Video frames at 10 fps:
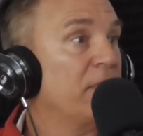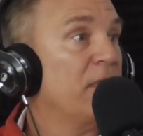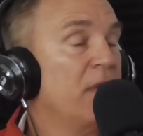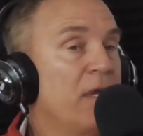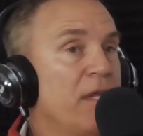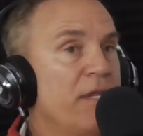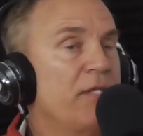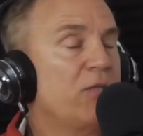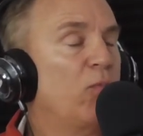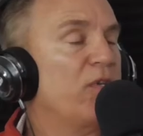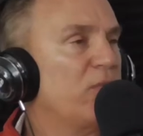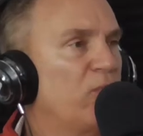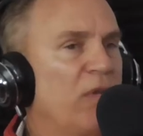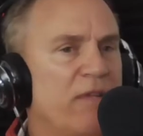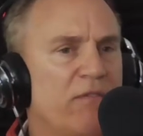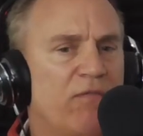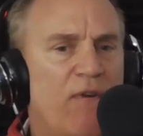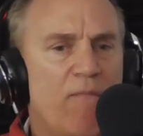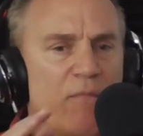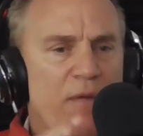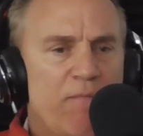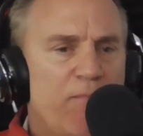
Right. This was from the